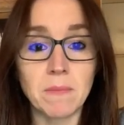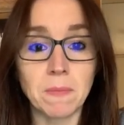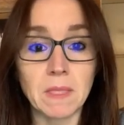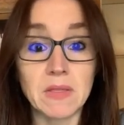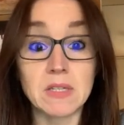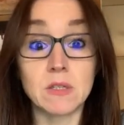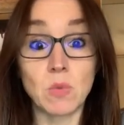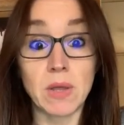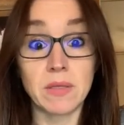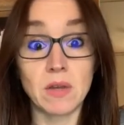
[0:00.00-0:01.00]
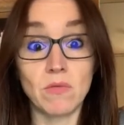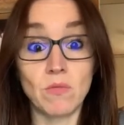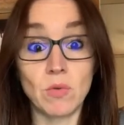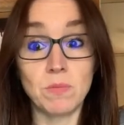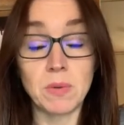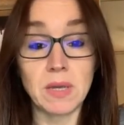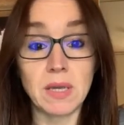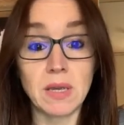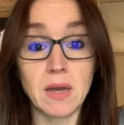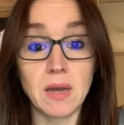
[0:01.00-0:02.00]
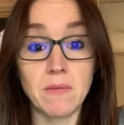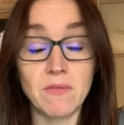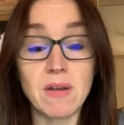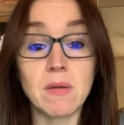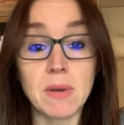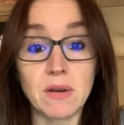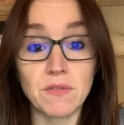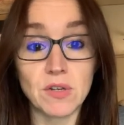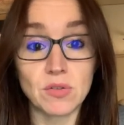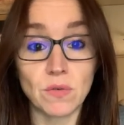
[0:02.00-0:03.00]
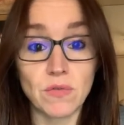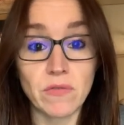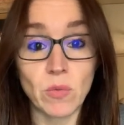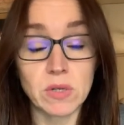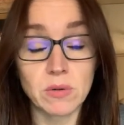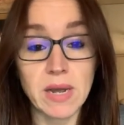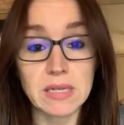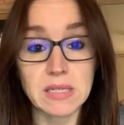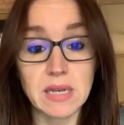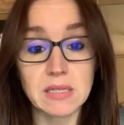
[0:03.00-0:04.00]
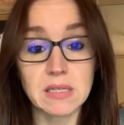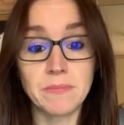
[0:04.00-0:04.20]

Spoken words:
this is one that would be very beneficial for everyone to access.